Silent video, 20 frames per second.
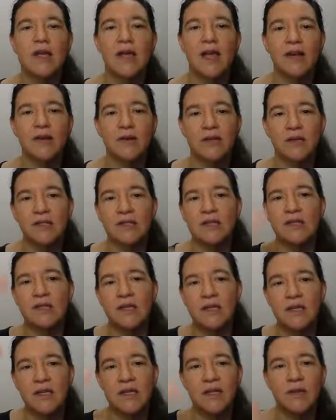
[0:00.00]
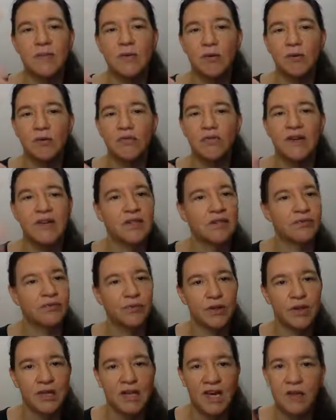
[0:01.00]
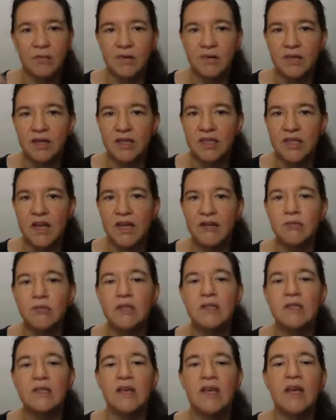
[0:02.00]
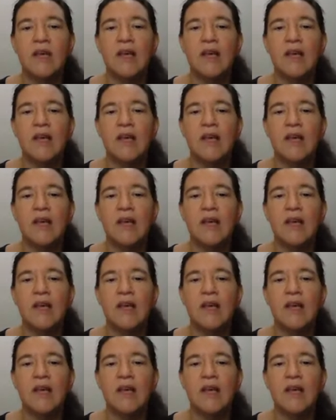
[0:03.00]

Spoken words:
and you can see here the boldface for the names of the categories.